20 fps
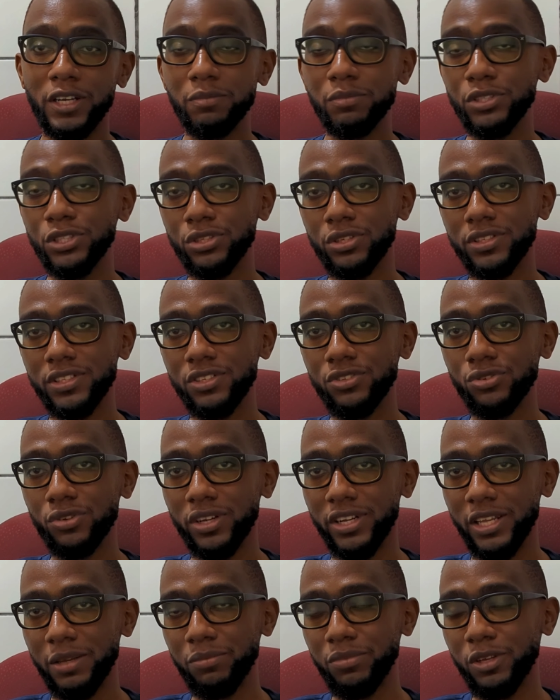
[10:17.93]
admissions into
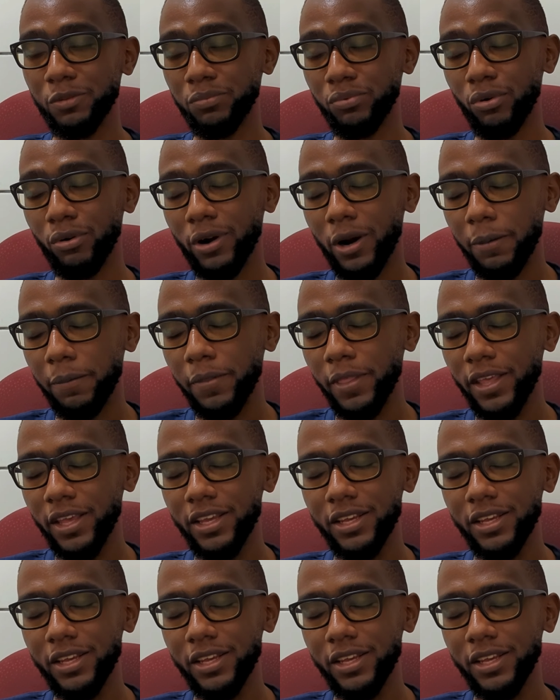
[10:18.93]
an MBA program.